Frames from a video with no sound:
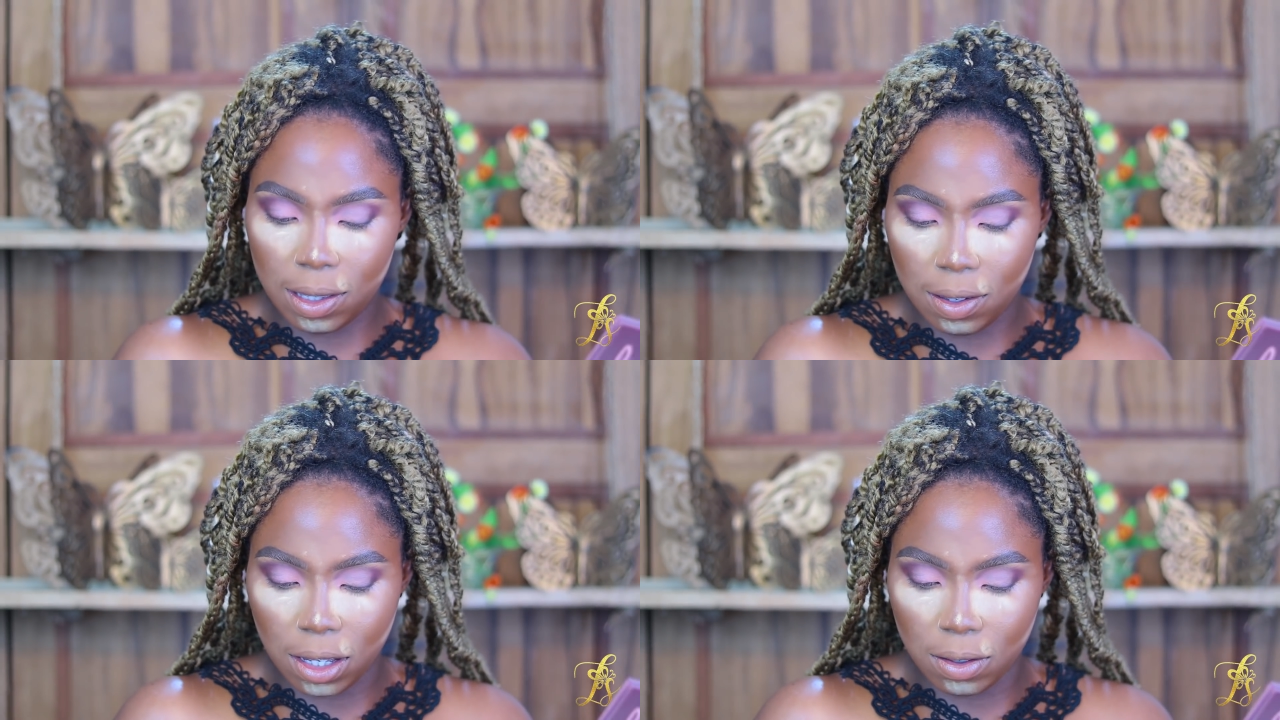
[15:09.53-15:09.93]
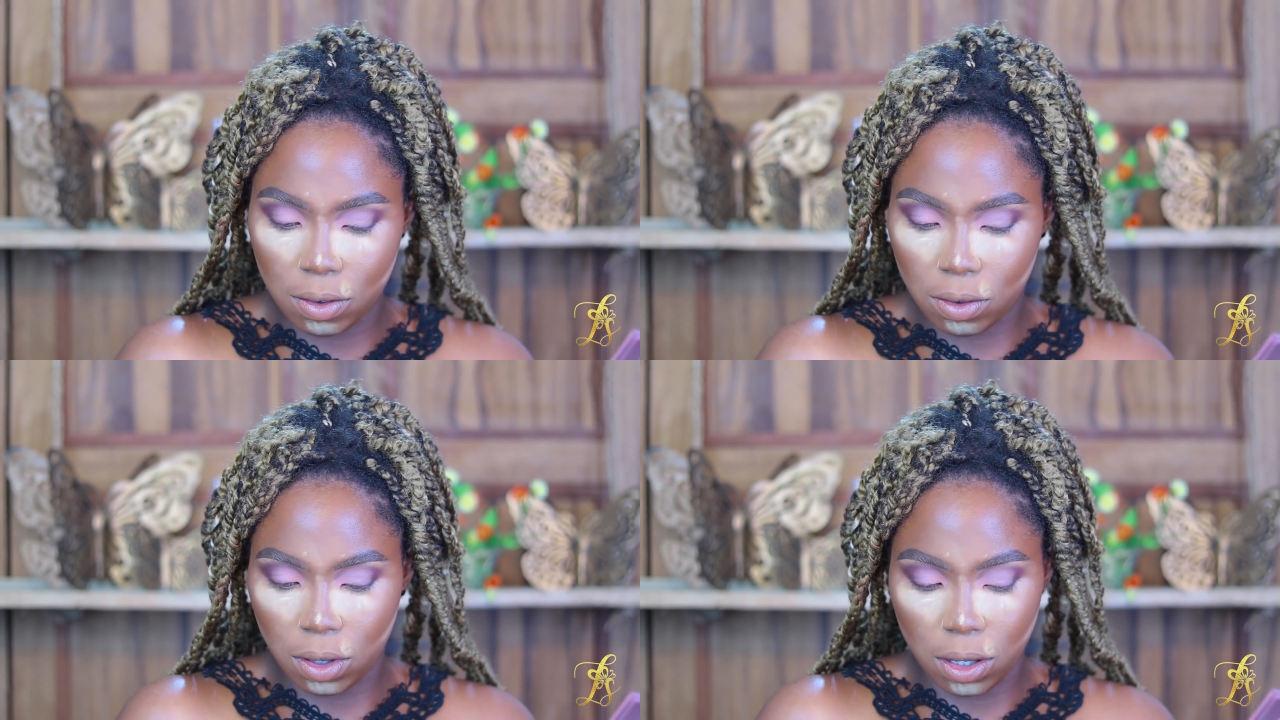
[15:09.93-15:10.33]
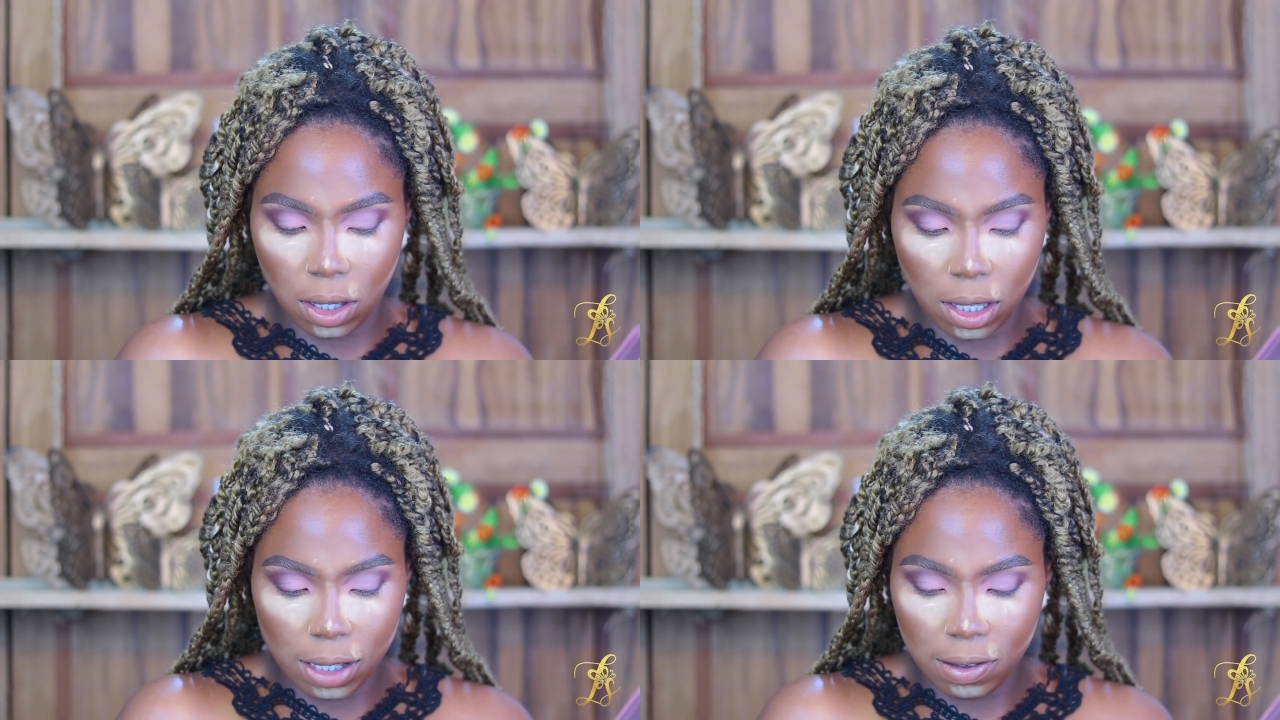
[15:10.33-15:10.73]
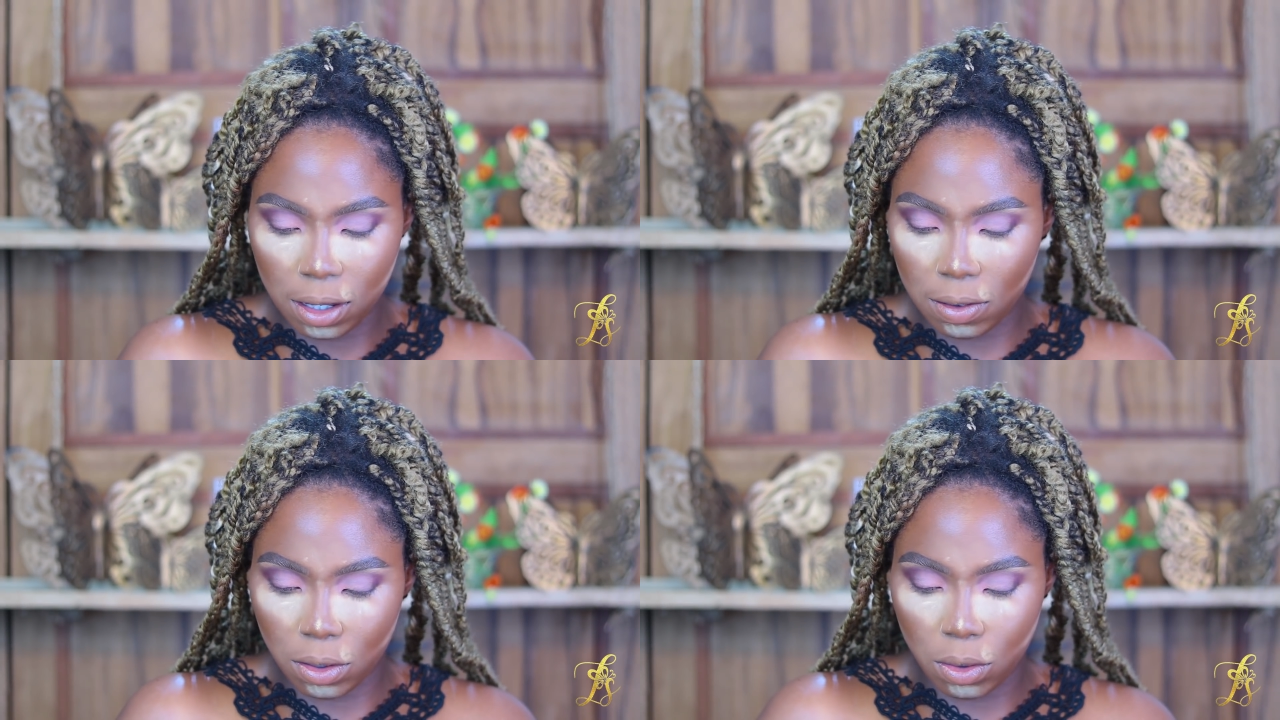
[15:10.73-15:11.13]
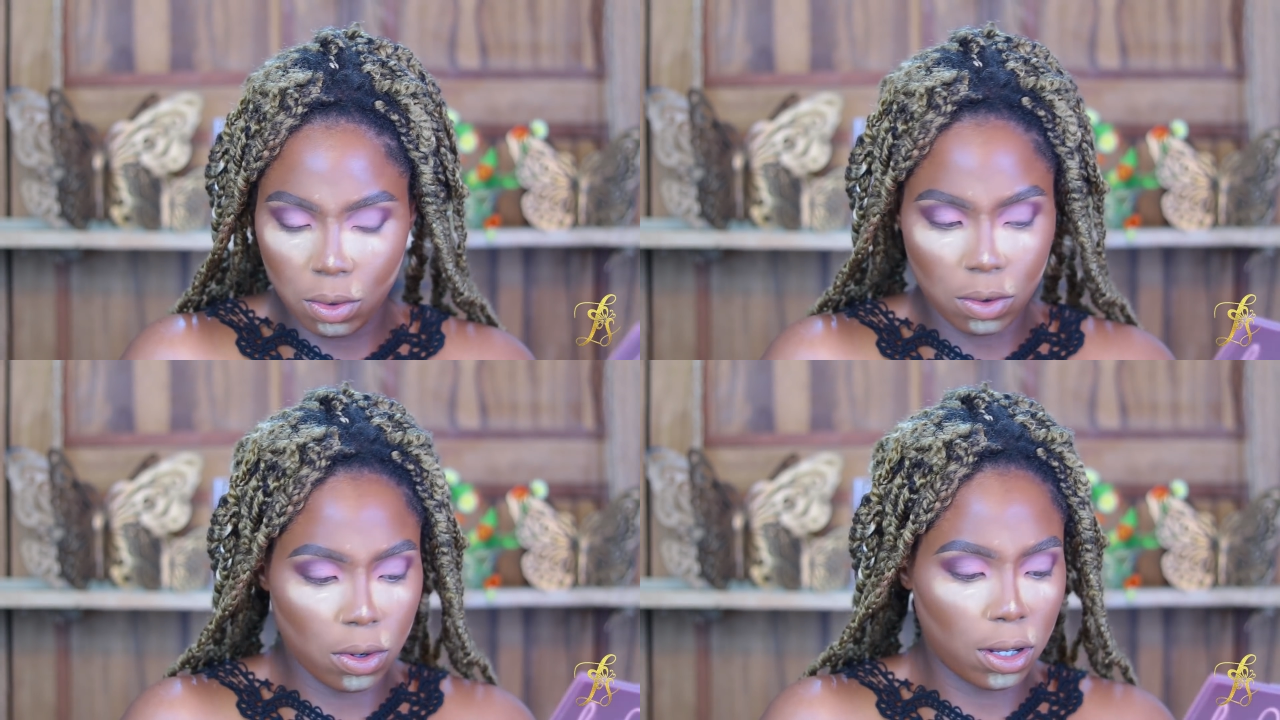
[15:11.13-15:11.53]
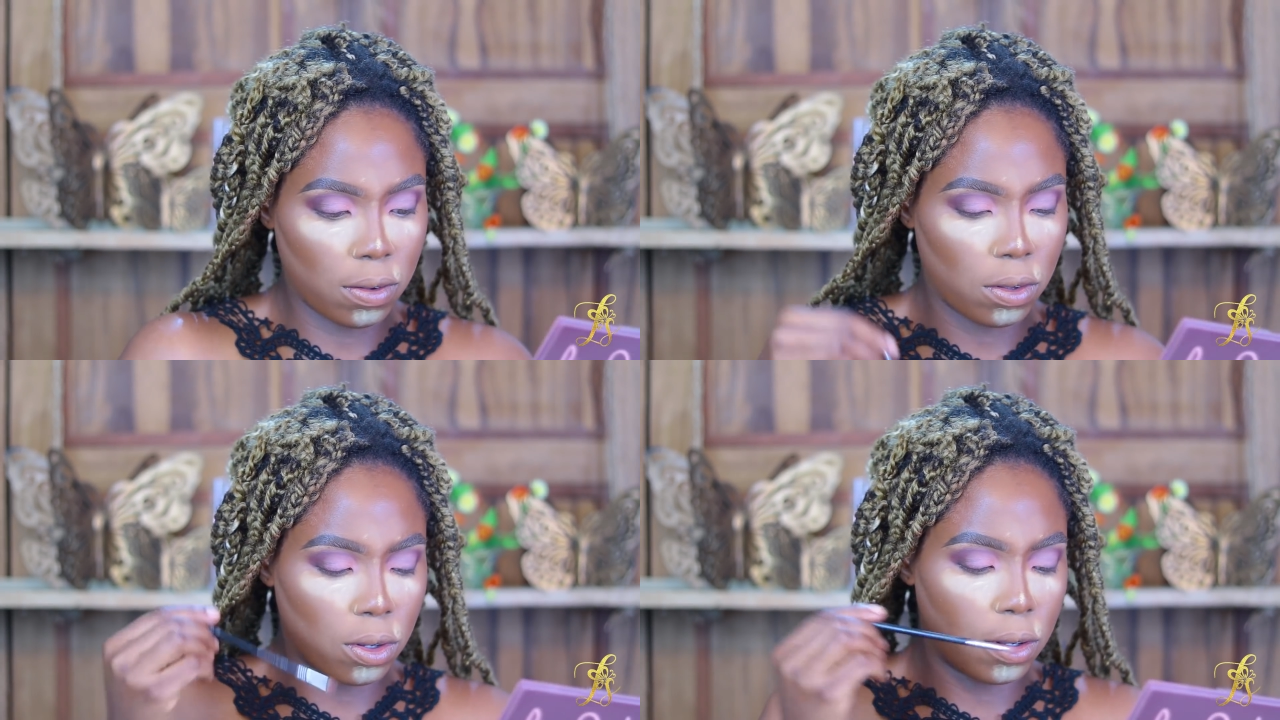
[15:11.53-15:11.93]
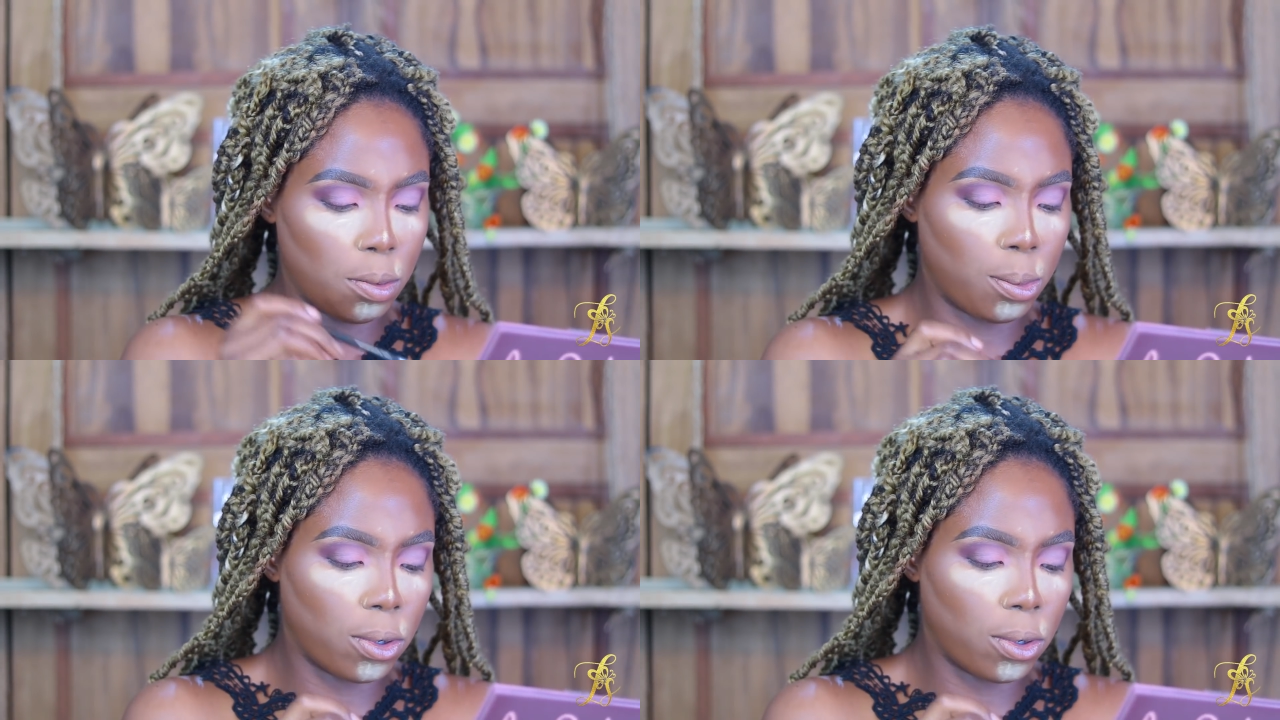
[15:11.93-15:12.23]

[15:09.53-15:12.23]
8 years ago to go and study.